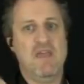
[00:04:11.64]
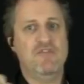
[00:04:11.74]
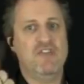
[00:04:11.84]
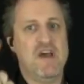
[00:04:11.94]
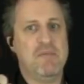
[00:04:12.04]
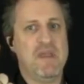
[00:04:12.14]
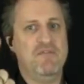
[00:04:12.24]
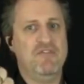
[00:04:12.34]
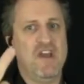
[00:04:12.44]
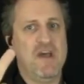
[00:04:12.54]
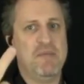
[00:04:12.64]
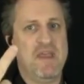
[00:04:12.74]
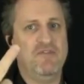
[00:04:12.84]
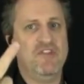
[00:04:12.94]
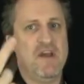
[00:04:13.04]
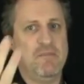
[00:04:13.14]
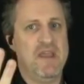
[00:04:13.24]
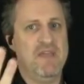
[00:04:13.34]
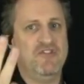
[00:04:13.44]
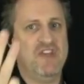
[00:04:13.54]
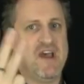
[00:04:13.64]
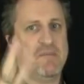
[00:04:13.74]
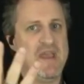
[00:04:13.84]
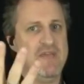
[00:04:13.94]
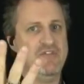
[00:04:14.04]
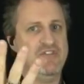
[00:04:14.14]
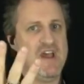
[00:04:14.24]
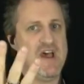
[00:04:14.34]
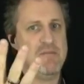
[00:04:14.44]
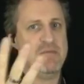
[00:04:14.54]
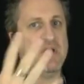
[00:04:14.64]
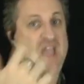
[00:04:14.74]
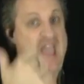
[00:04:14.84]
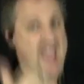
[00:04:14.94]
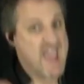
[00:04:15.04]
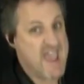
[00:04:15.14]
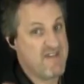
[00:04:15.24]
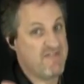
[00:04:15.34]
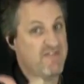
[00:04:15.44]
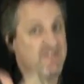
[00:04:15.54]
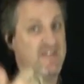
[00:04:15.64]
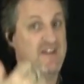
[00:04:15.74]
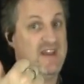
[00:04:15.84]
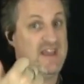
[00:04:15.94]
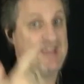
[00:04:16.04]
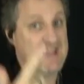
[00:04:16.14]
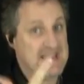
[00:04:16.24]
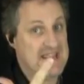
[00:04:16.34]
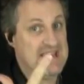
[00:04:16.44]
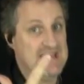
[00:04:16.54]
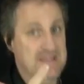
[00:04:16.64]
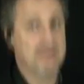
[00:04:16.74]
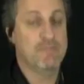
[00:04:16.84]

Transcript: sharp, F sharp, F sharp, F sharp, F sharp, F, E.